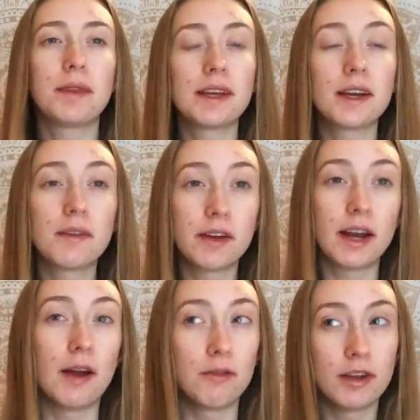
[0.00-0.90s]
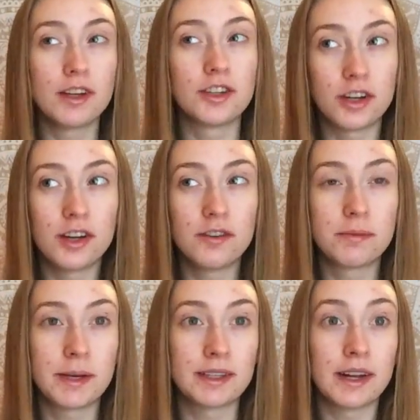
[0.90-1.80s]
thinking of it, I really should have,
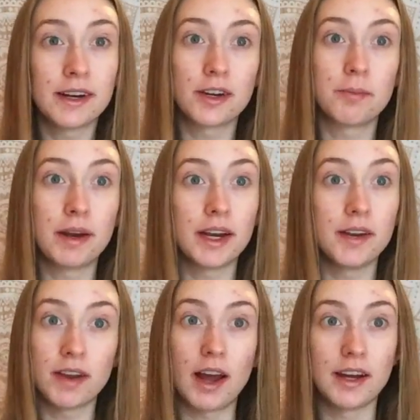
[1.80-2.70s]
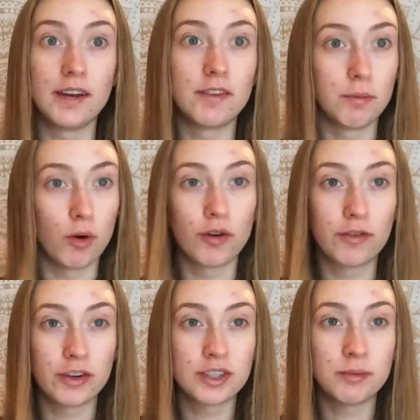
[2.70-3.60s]
because then it could have been an even more
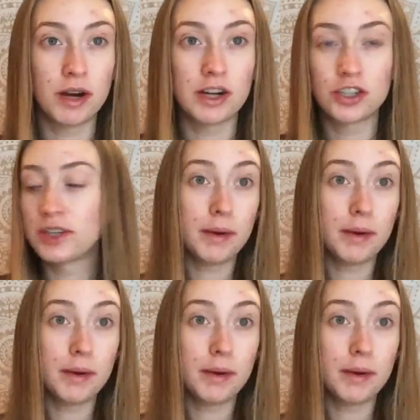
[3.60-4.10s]
first impression.